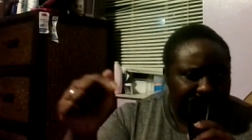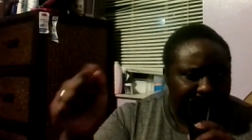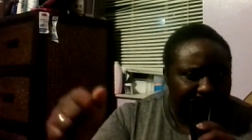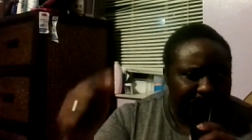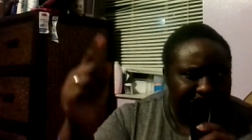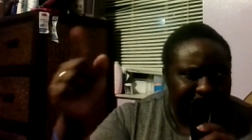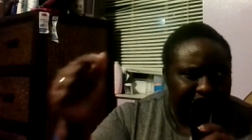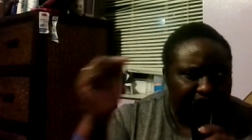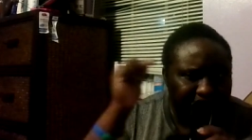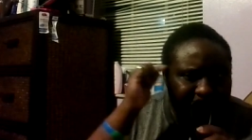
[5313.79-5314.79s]
I can
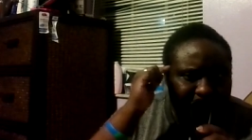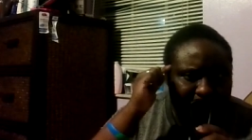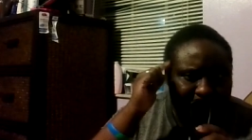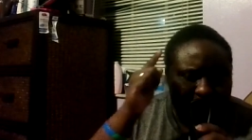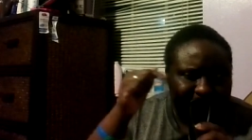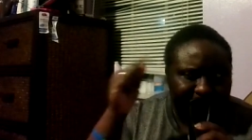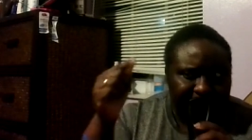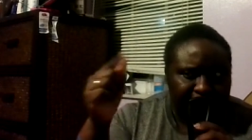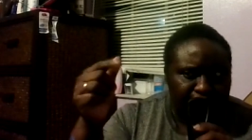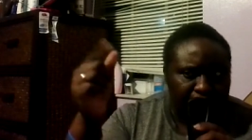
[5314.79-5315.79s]
tell when somebody is
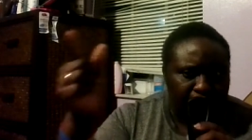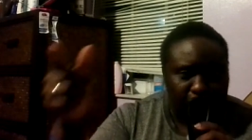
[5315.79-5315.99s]
lying from